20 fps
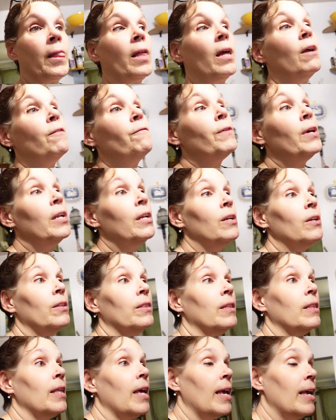I read it on
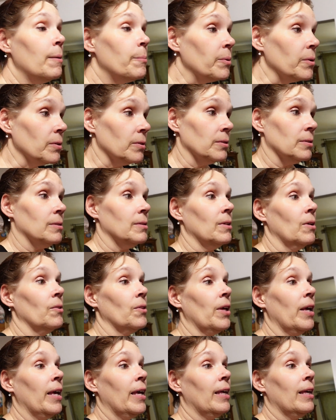the label, so
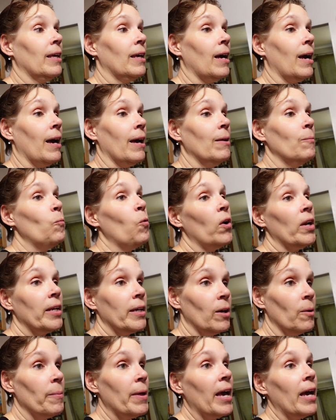like I want to
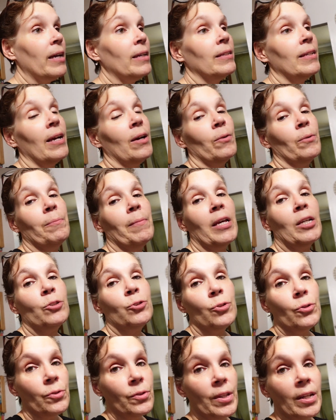go back now and make
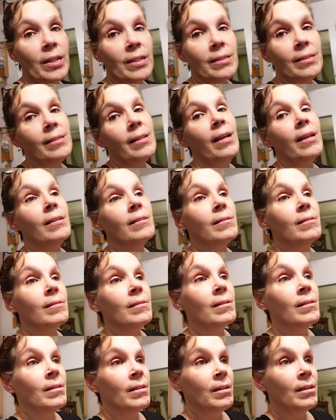sure that it says